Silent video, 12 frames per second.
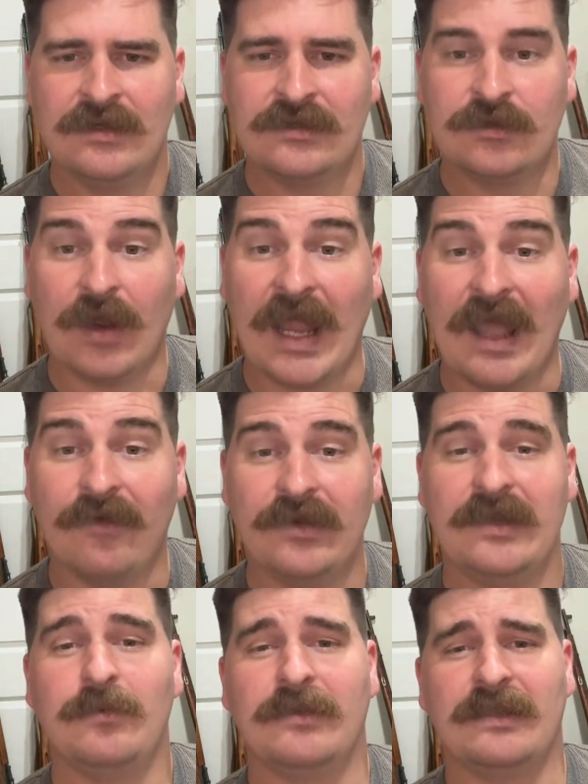Do I have
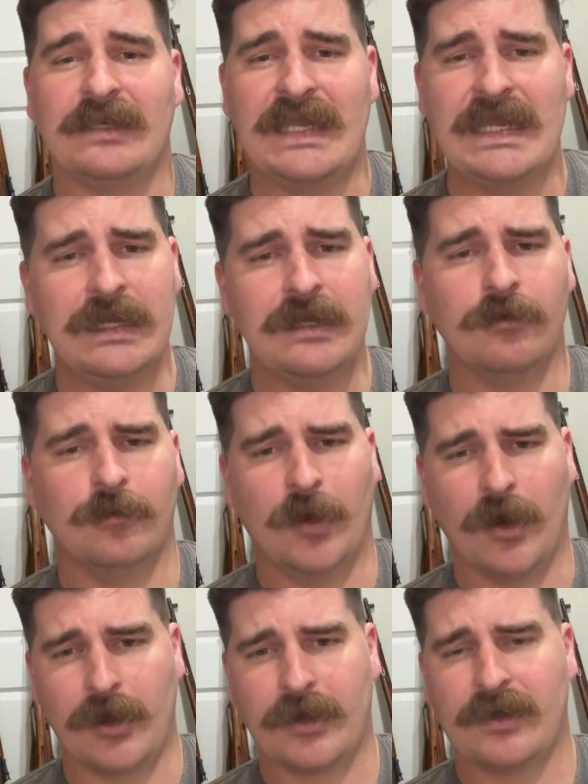any with an eagle
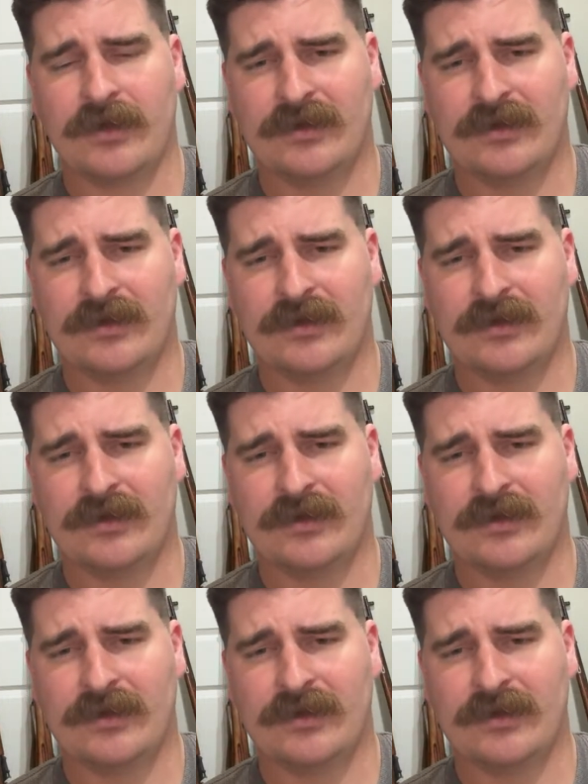mark?